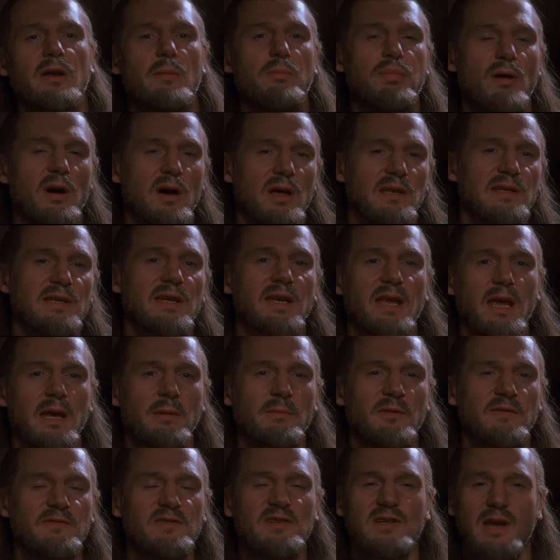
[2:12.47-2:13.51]
a pod in a
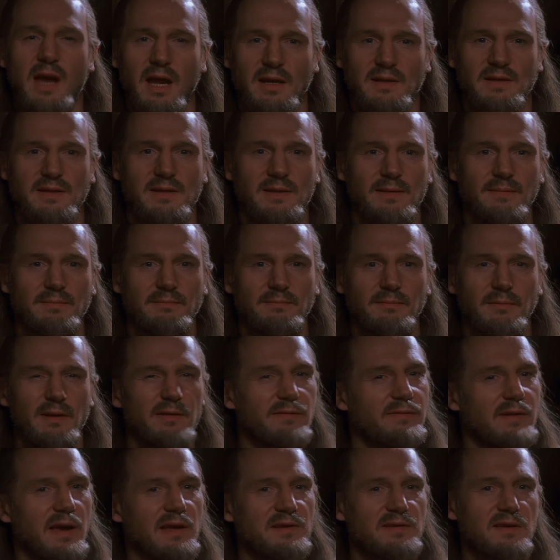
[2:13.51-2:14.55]
game of chance, the
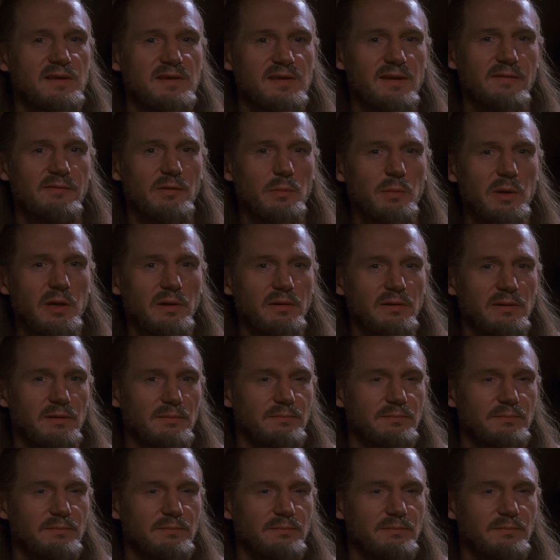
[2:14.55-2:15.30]
fastest ever built.